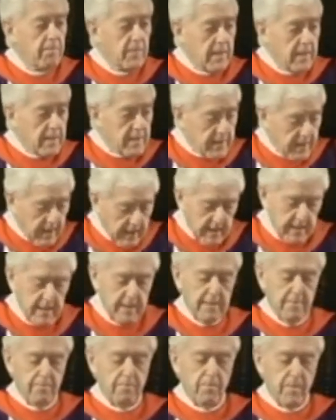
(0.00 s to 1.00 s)

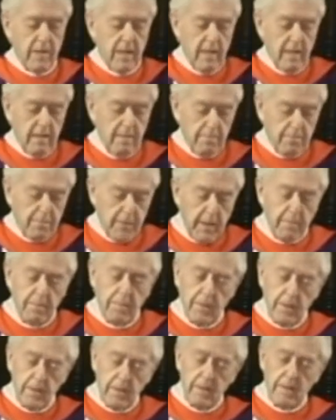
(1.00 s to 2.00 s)
says
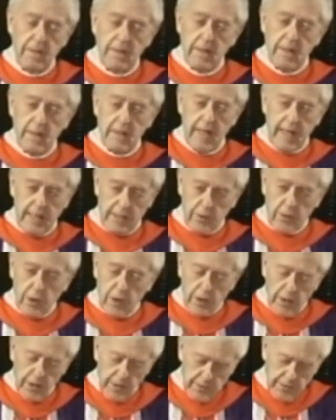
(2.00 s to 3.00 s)
people had
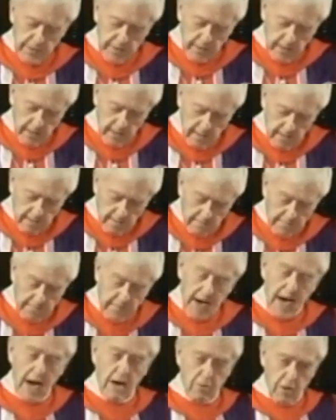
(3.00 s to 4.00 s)
gone
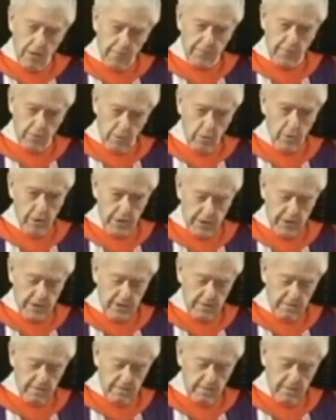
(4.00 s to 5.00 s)
far off
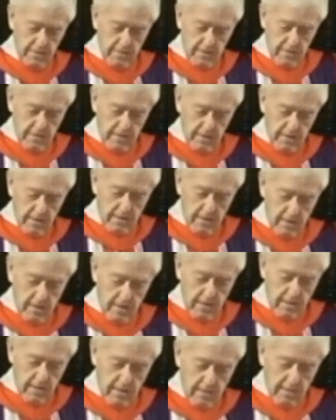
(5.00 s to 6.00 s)
course,
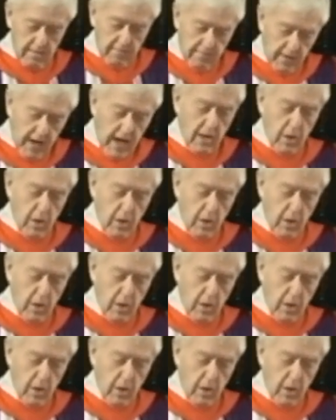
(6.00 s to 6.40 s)
far